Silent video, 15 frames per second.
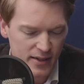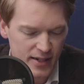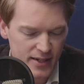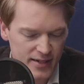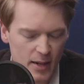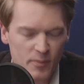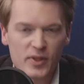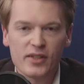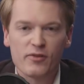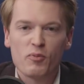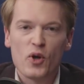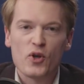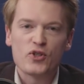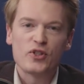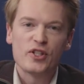it's something of
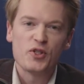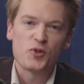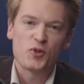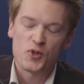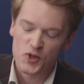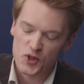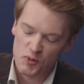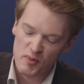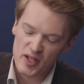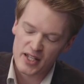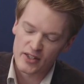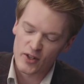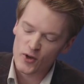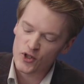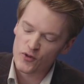personal interest to
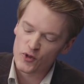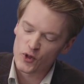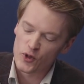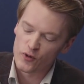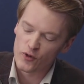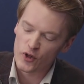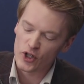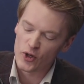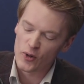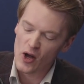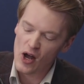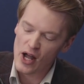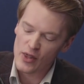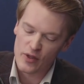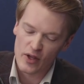me. Those of you who follow
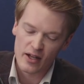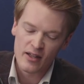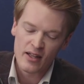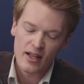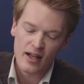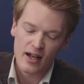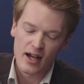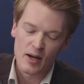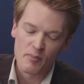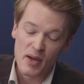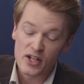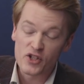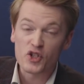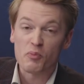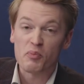either
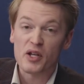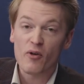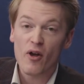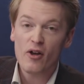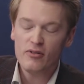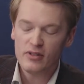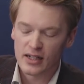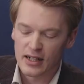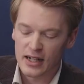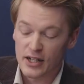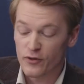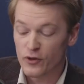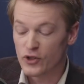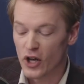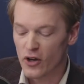Ben Shapiro, and
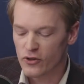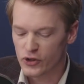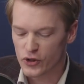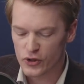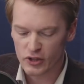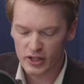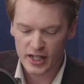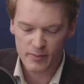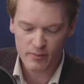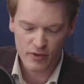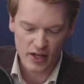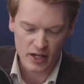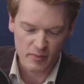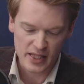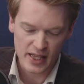if you don't, Google him,
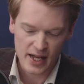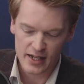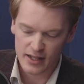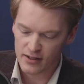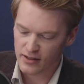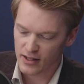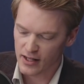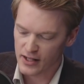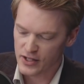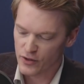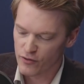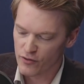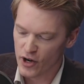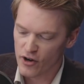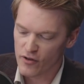thank me later. He's a
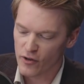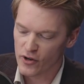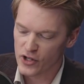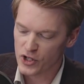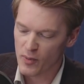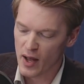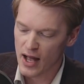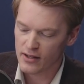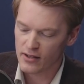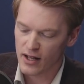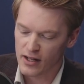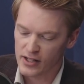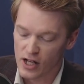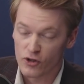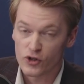very, very smart
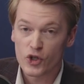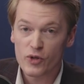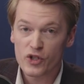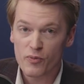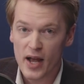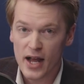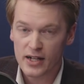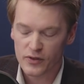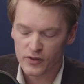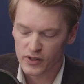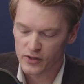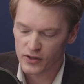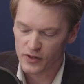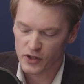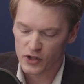young Jewish man in
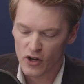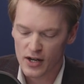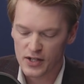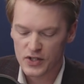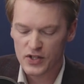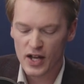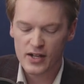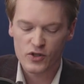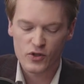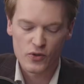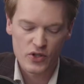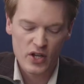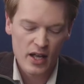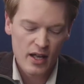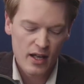the United States
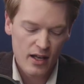who's